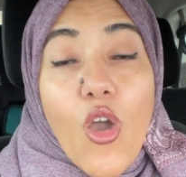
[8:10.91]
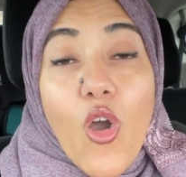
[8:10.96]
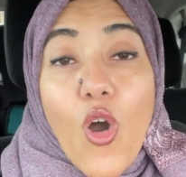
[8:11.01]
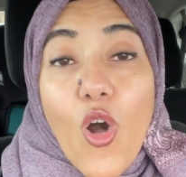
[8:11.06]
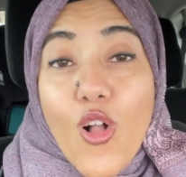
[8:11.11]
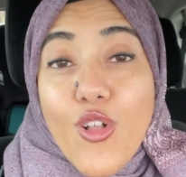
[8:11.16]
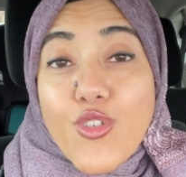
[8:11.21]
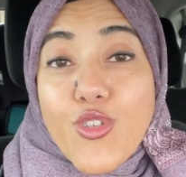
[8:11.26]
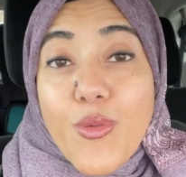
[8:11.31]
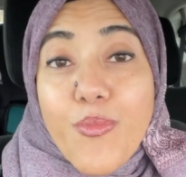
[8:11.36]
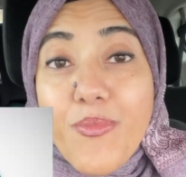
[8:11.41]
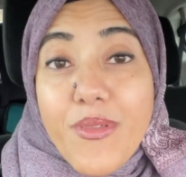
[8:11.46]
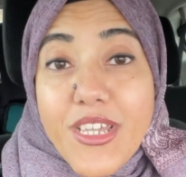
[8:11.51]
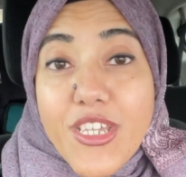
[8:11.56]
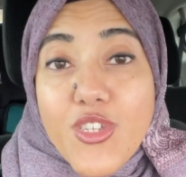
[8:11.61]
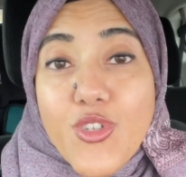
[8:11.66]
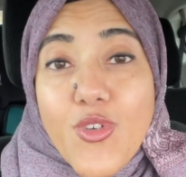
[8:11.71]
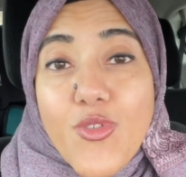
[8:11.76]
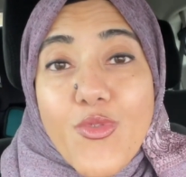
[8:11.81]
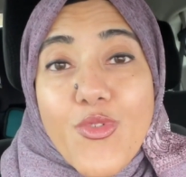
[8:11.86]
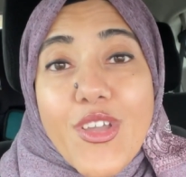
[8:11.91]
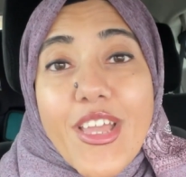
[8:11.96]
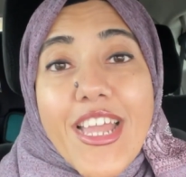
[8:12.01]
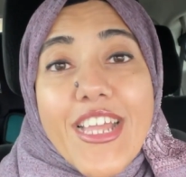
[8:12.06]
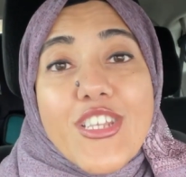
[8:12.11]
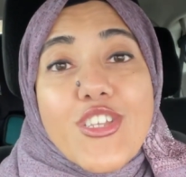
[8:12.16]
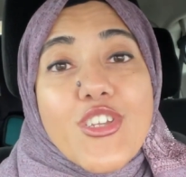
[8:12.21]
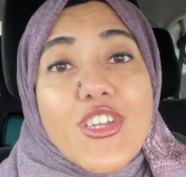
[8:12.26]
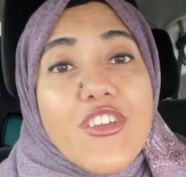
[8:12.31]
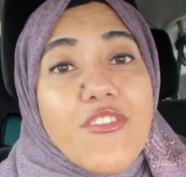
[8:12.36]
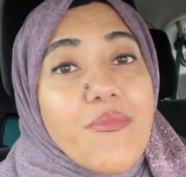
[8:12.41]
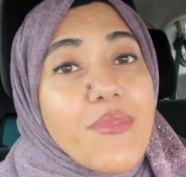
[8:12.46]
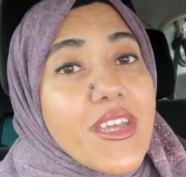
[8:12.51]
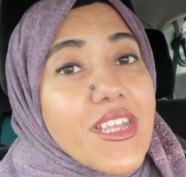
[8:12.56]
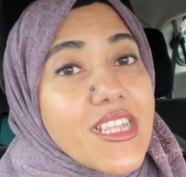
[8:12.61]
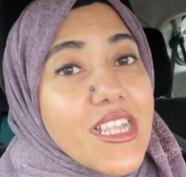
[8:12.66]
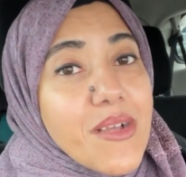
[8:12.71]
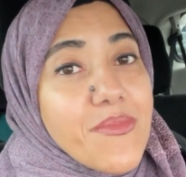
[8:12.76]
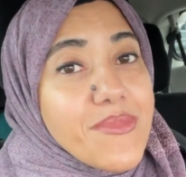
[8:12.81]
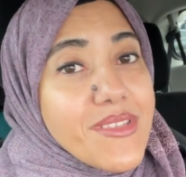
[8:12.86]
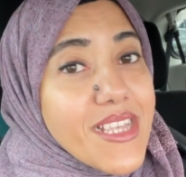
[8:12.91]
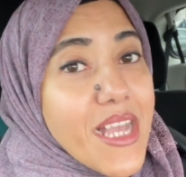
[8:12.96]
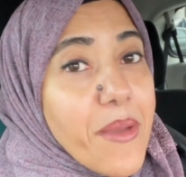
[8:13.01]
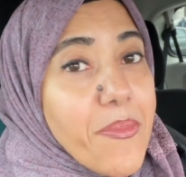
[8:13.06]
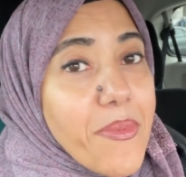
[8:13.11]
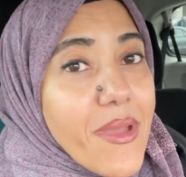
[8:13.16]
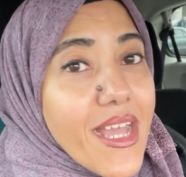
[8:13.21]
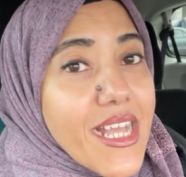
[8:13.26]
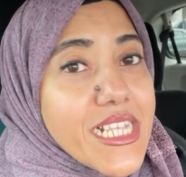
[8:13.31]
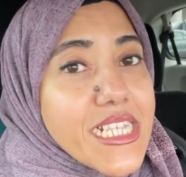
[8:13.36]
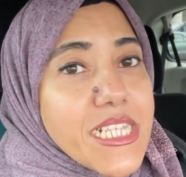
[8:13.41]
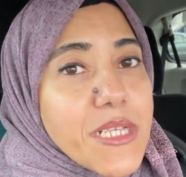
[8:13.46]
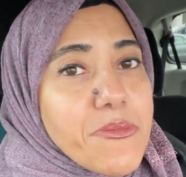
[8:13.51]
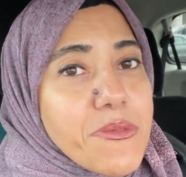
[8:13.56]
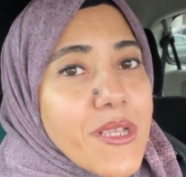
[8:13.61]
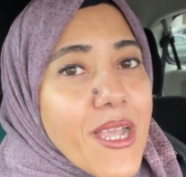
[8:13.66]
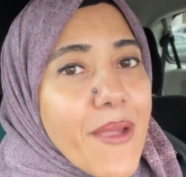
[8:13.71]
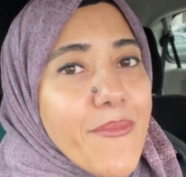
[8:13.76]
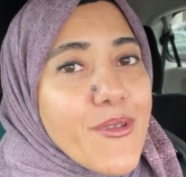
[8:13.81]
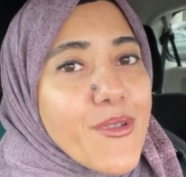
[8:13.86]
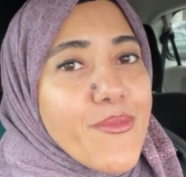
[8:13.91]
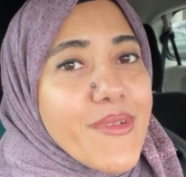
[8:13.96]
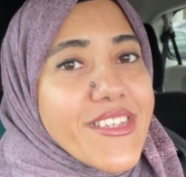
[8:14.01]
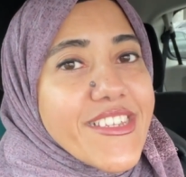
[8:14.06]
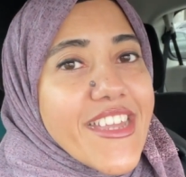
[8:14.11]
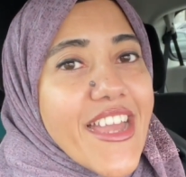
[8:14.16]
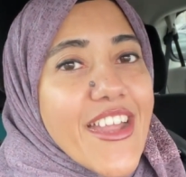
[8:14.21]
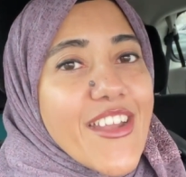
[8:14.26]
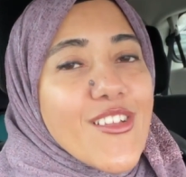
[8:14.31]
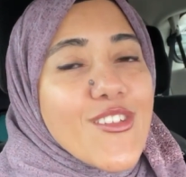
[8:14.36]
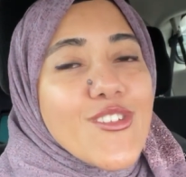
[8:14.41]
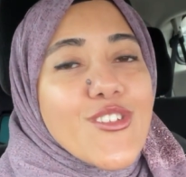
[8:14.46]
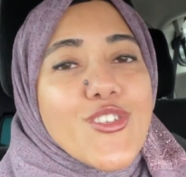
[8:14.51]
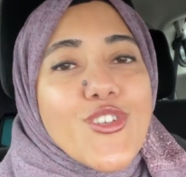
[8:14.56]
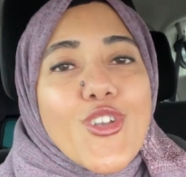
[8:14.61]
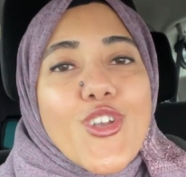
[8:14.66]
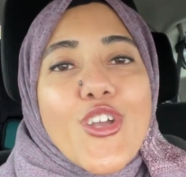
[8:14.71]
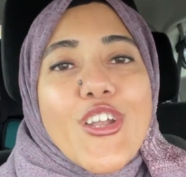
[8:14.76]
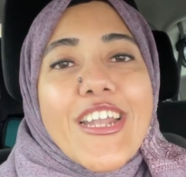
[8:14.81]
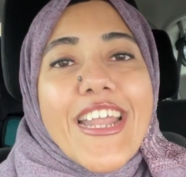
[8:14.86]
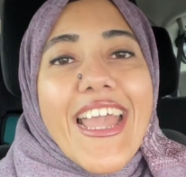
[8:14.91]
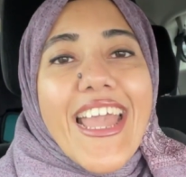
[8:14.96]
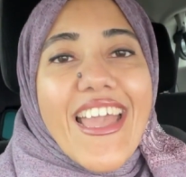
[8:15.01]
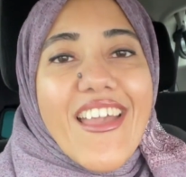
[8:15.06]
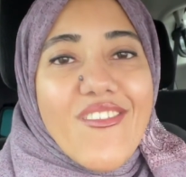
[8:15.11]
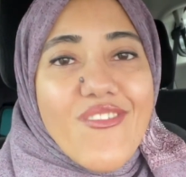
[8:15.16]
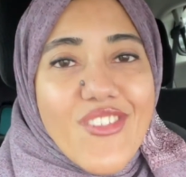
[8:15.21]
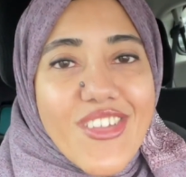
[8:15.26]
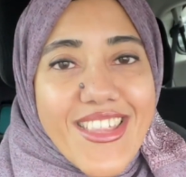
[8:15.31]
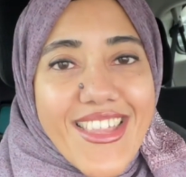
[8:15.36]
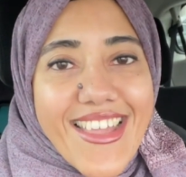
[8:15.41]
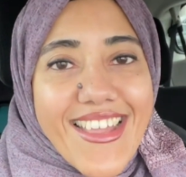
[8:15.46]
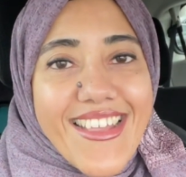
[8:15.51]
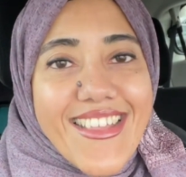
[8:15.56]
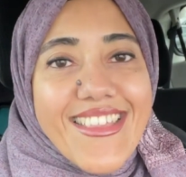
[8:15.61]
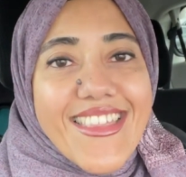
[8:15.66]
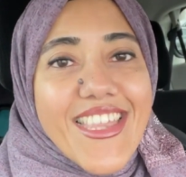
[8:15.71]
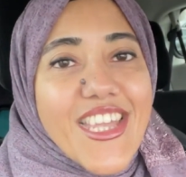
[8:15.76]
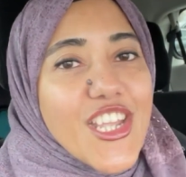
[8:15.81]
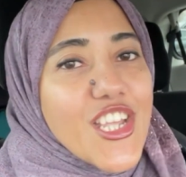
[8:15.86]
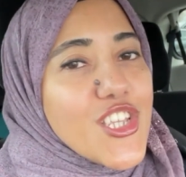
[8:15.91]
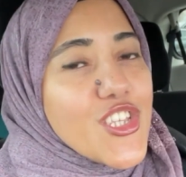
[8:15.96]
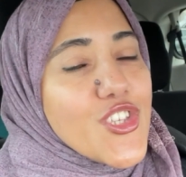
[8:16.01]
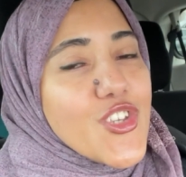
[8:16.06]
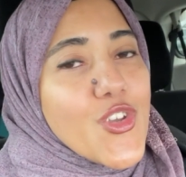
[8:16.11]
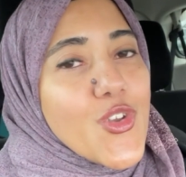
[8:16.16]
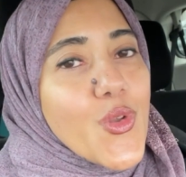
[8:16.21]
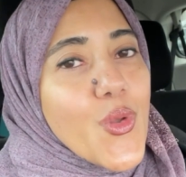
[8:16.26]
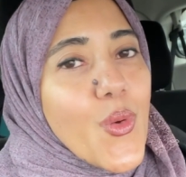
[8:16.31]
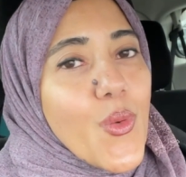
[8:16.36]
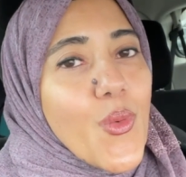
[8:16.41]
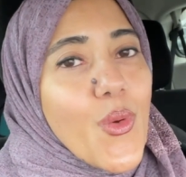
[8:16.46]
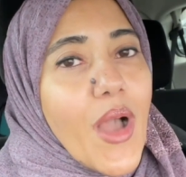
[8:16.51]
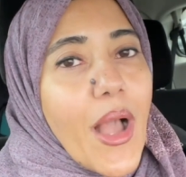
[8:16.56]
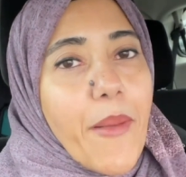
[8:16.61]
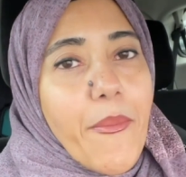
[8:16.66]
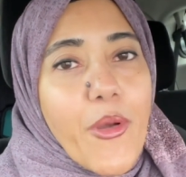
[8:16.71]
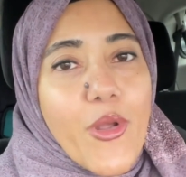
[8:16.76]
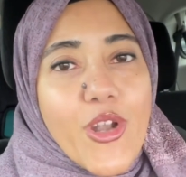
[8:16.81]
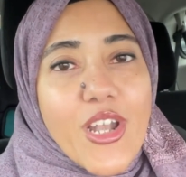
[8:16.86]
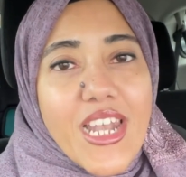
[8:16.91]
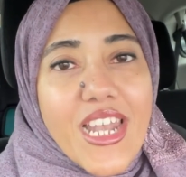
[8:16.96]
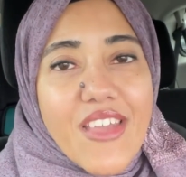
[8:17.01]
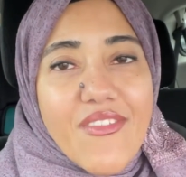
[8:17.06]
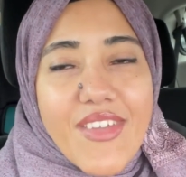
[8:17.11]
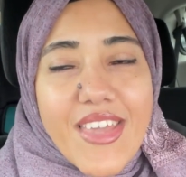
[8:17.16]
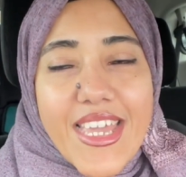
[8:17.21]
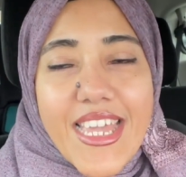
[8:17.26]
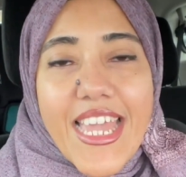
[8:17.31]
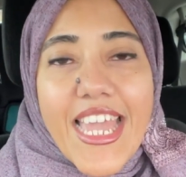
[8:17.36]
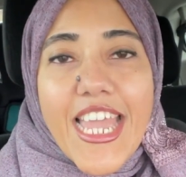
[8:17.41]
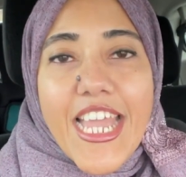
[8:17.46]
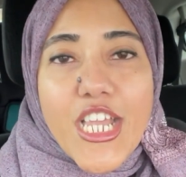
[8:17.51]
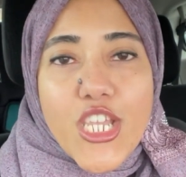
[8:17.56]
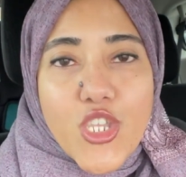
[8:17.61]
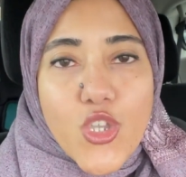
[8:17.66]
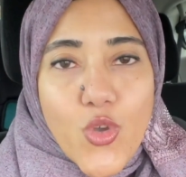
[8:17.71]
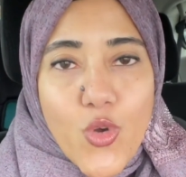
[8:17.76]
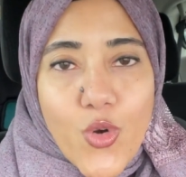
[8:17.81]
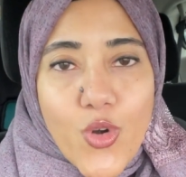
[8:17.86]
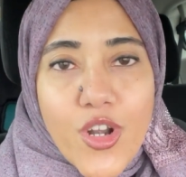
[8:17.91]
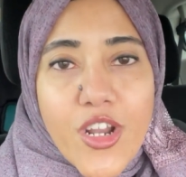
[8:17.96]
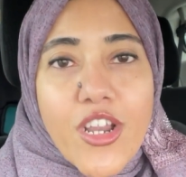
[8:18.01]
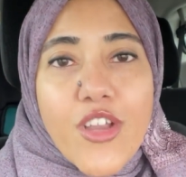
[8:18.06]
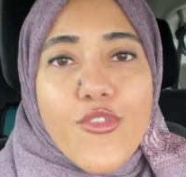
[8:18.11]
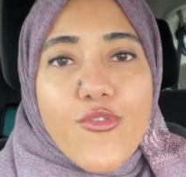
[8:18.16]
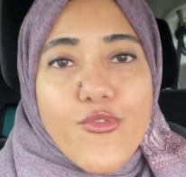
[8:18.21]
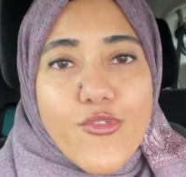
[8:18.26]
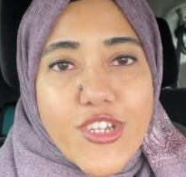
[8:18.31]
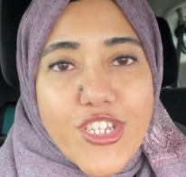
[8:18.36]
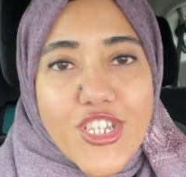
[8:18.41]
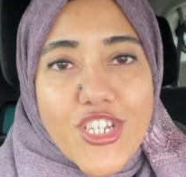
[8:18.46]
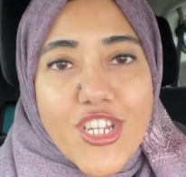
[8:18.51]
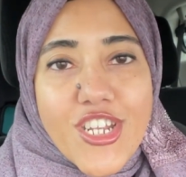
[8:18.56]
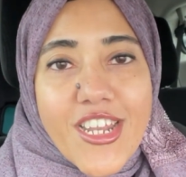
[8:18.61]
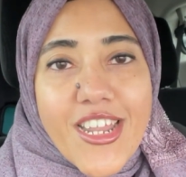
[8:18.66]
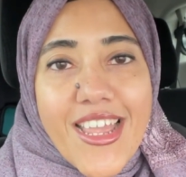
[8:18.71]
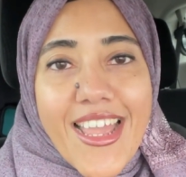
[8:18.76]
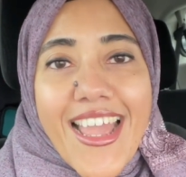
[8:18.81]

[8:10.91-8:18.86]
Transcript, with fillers: Also, please don't forget to give me a thumbs up and subscribe to my channel to learn everything there is to know about living in York Region.